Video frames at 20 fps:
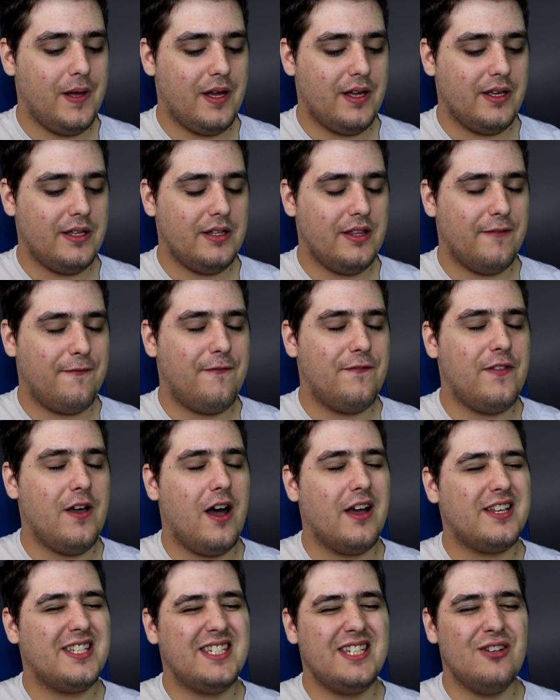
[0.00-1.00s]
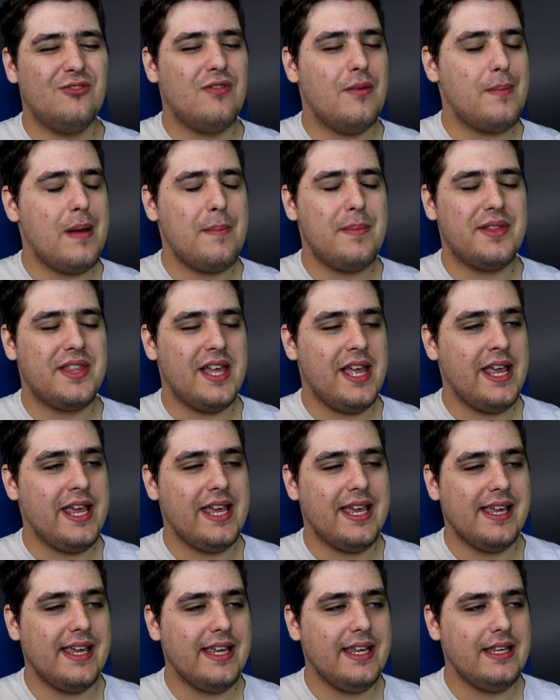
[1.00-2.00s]
but the, the, I still remember the
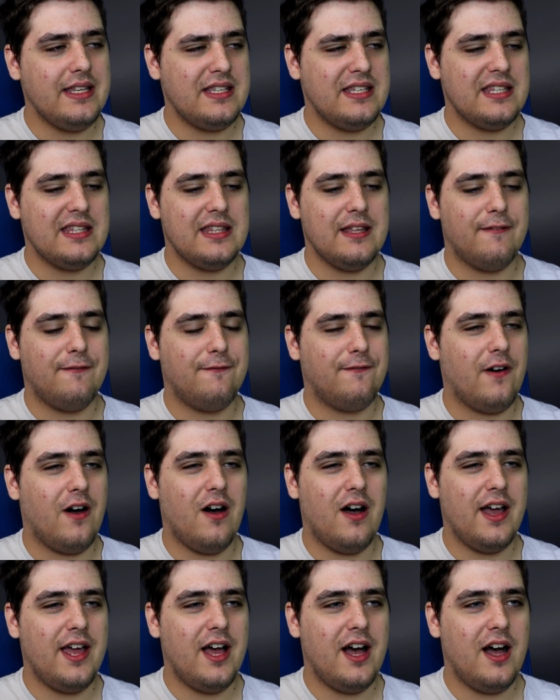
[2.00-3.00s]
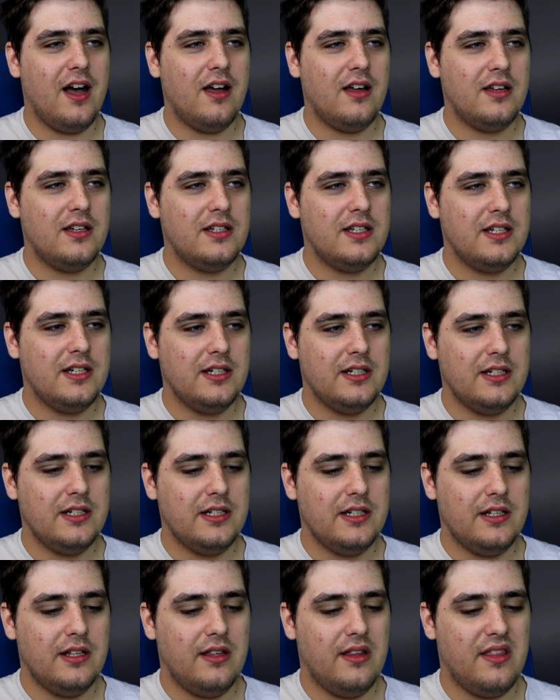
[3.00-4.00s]
heat, the fire,
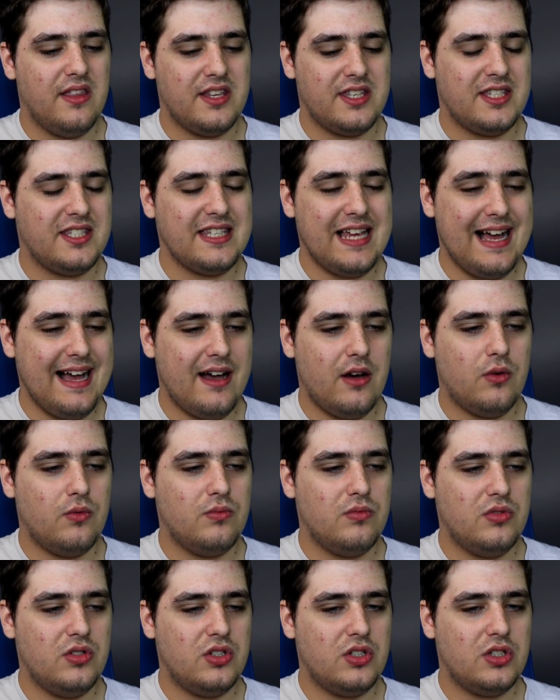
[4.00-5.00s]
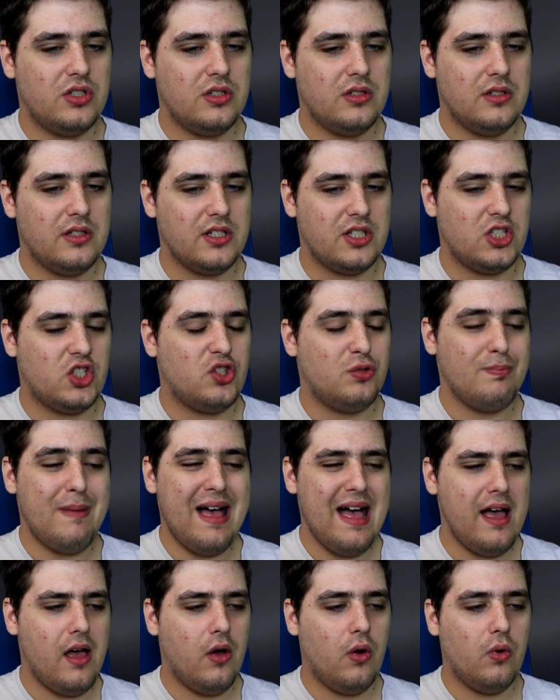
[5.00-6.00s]
the sounds, the
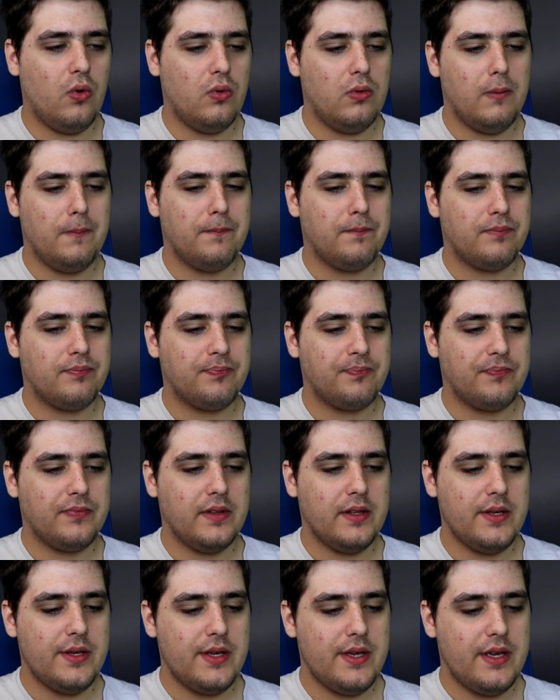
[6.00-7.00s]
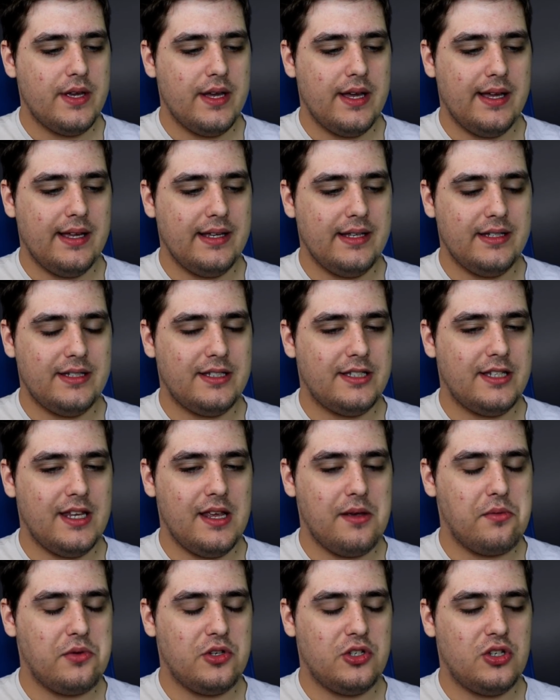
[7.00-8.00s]
smell. It,
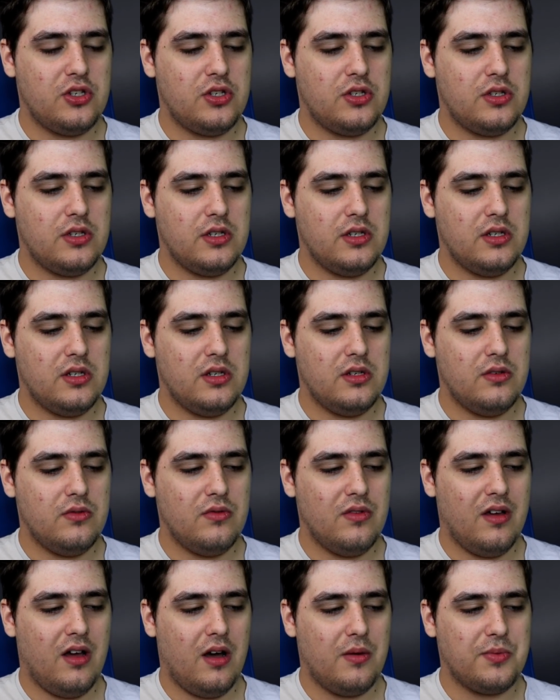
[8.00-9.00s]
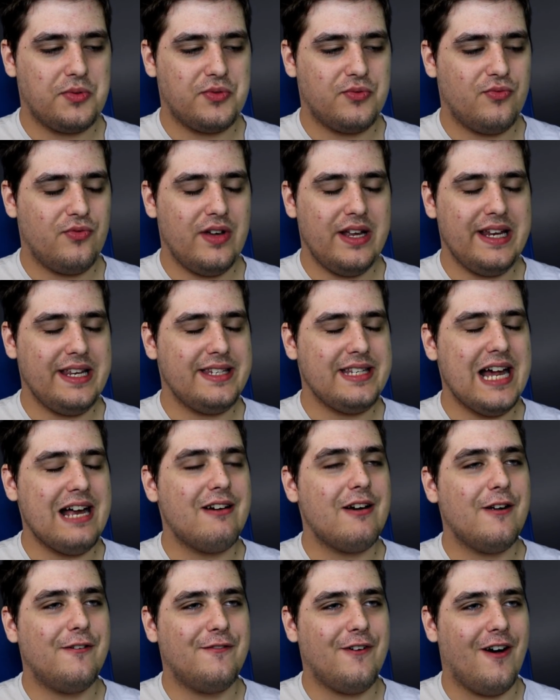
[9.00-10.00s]
it was, I was really
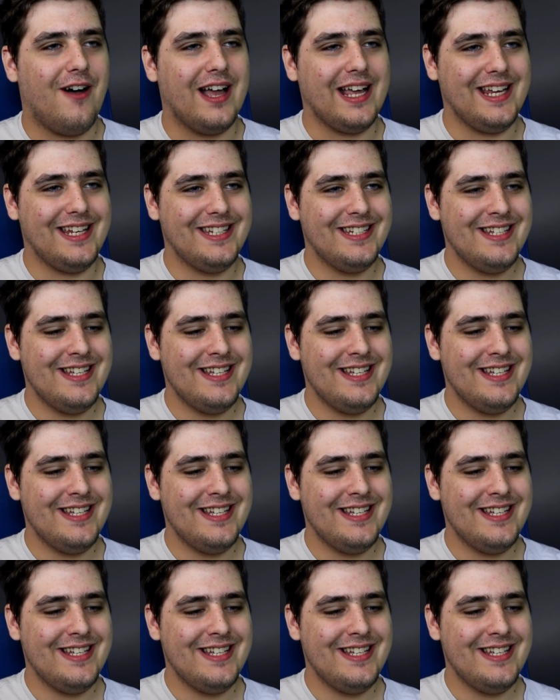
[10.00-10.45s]
terrified.